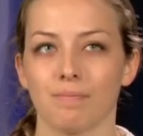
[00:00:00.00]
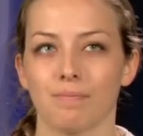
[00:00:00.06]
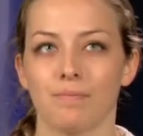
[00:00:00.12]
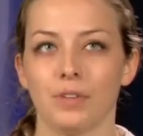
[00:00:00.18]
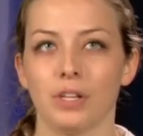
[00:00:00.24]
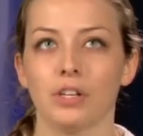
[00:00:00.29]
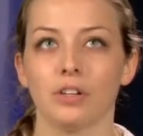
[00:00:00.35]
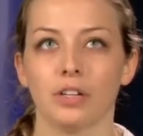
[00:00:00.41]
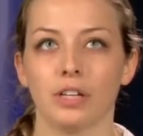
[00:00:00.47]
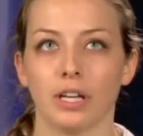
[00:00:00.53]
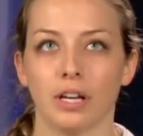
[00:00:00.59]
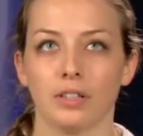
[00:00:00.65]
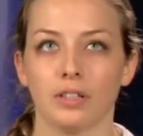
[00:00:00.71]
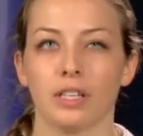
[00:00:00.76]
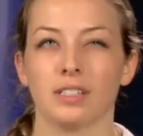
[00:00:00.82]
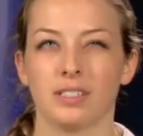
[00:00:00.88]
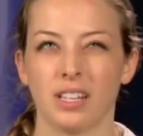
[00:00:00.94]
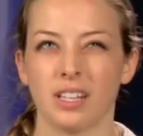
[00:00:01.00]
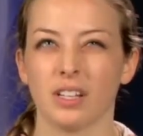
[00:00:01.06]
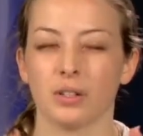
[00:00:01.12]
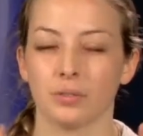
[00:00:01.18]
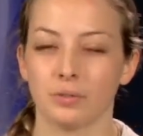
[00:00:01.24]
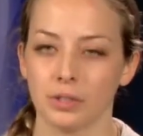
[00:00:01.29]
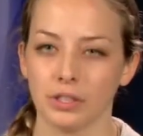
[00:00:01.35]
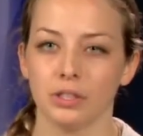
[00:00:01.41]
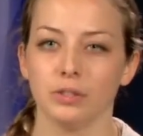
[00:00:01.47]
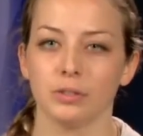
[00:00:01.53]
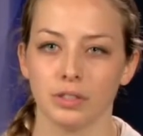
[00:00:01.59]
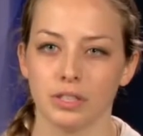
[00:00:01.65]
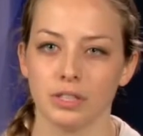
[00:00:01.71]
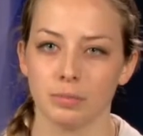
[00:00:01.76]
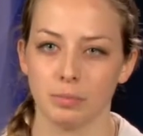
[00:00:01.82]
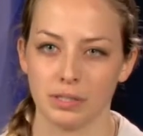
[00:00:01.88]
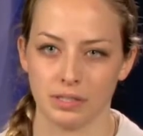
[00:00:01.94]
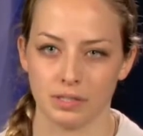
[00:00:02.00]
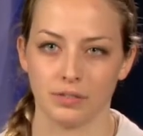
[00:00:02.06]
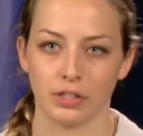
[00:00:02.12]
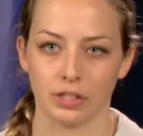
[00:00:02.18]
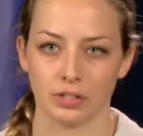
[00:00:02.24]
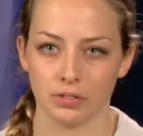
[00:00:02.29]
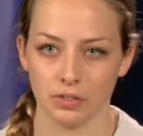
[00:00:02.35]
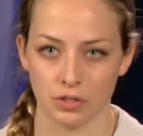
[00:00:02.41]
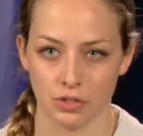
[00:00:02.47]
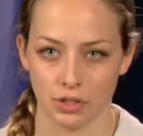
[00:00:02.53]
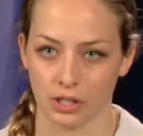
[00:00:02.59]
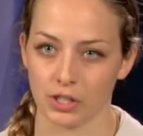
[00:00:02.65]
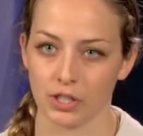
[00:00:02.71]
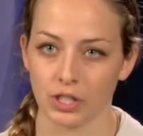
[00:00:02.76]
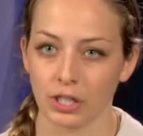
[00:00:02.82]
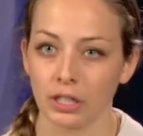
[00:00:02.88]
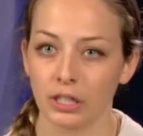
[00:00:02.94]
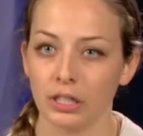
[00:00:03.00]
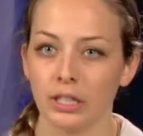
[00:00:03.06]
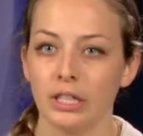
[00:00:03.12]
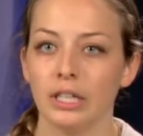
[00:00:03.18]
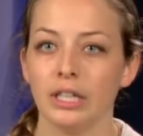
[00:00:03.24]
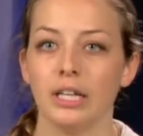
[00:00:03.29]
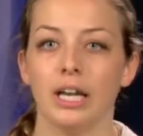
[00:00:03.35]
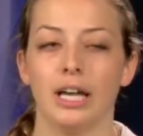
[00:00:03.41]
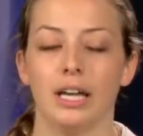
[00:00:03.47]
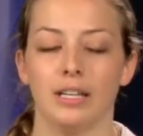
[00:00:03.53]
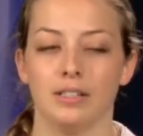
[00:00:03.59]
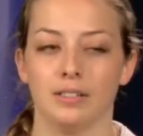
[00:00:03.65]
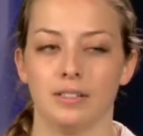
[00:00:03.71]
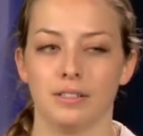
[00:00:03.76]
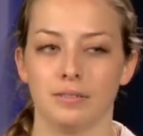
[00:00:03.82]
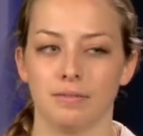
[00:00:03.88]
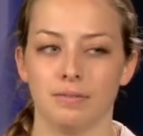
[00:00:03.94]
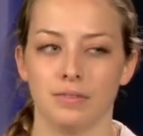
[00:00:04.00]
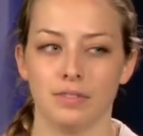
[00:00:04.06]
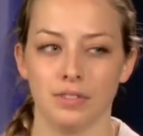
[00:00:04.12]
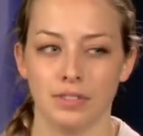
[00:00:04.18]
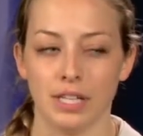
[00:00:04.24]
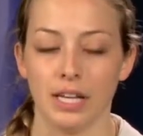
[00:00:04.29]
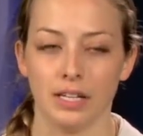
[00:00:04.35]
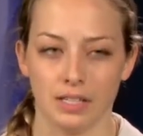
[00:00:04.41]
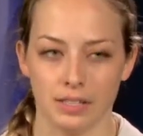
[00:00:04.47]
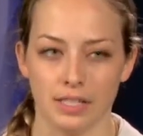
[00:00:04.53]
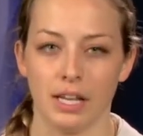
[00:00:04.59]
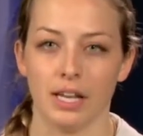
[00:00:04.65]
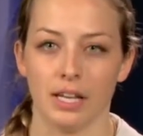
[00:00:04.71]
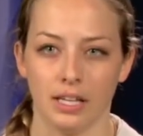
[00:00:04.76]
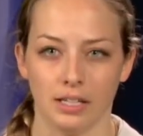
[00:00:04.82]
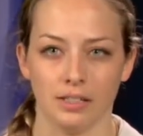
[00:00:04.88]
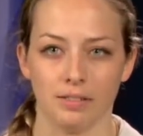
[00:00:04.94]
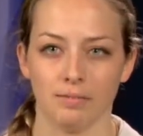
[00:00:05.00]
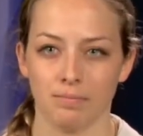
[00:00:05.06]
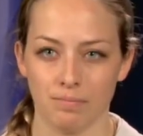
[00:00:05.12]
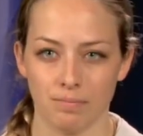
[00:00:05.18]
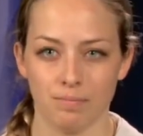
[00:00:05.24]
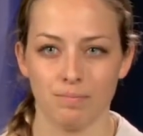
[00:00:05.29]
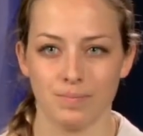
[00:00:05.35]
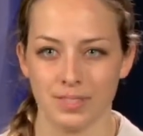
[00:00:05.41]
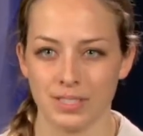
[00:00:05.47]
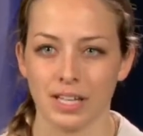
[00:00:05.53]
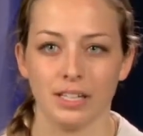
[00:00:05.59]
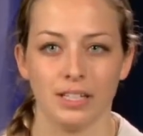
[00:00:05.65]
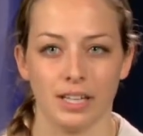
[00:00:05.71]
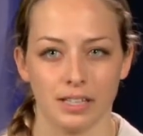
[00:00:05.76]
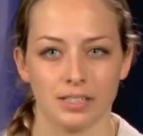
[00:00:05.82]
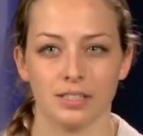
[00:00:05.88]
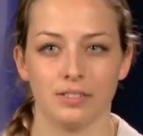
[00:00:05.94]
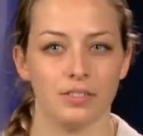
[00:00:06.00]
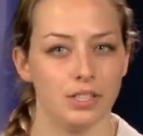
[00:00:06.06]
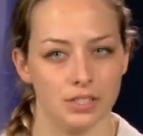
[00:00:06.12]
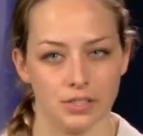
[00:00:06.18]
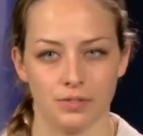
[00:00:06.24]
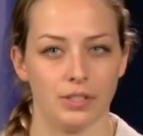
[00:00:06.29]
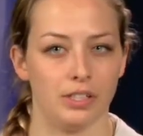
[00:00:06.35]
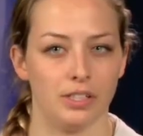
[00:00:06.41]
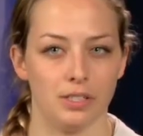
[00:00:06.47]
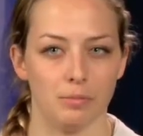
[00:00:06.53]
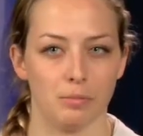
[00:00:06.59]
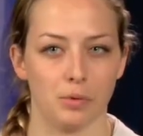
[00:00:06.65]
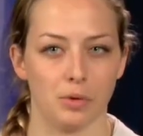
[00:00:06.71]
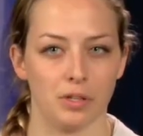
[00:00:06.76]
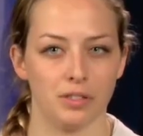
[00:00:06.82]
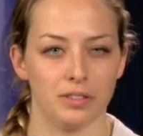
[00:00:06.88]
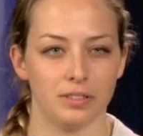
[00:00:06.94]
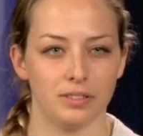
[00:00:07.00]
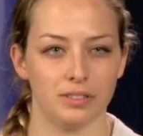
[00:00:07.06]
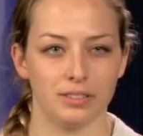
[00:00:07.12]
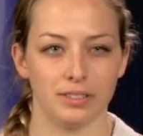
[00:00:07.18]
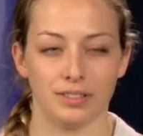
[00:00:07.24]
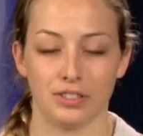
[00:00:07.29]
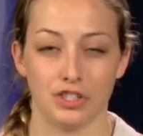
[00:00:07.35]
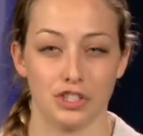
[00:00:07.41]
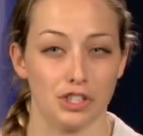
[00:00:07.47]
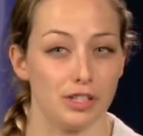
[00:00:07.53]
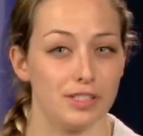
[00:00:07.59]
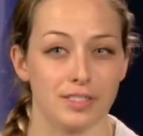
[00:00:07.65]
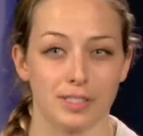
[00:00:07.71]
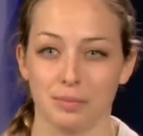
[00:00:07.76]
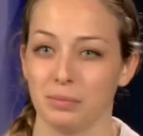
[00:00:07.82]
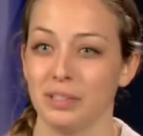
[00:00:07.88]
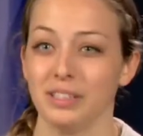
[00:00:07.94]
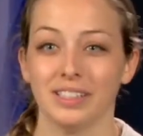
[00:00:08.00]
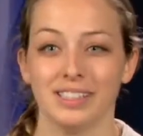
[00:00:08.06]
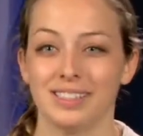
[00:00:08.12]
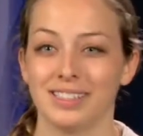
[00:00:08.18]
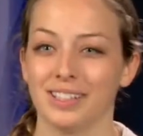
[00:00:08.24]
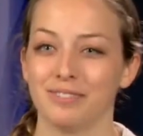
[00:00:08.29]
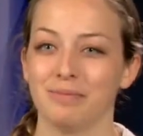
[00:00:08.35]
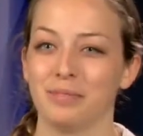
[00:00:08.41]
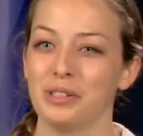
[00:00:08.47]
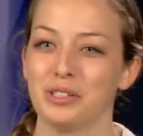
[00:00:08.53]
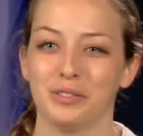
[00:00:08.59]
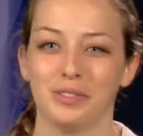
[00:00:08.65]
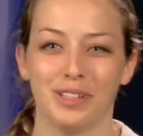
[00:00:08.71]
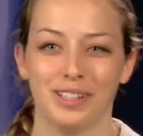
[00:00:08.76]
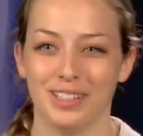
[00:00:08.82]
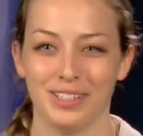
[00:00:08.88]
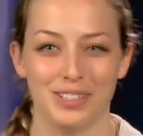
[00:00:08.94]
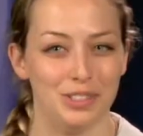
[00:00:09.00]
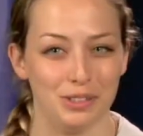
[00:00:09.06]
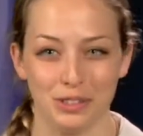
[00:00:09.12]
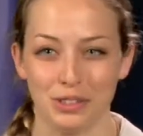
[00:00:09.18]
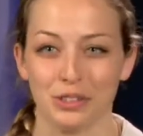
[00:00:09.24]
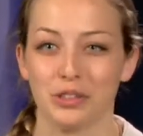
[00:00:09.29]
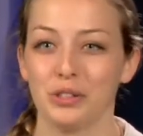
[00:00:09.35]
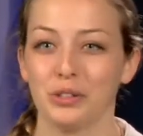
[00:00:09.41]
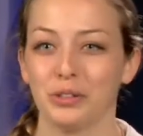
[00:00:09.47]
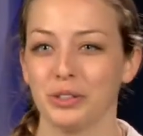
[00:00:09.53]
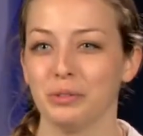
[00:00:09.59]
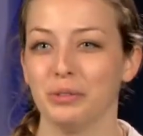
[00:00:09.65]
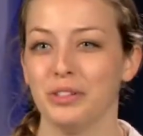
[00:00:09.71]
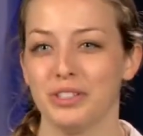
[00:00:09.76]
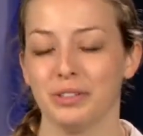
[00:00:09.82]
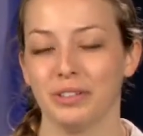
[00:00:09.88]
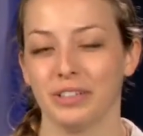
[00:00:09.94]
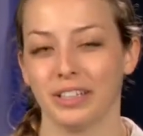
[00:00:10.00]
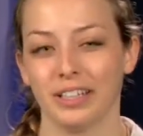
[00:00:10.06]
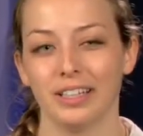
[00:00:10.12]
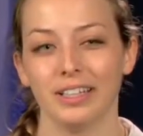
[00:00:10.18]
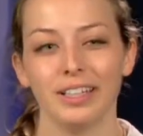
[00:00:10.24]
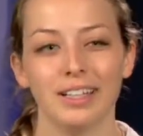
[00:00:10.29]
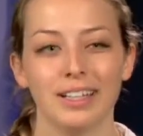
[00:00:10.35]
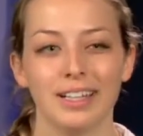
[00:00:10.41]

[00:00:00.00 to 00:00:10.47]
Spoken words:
figuring out, like setting a really, really specific structure and day-to-day study activity is very important. GRE is completely self-motivated. You're the only one doing it.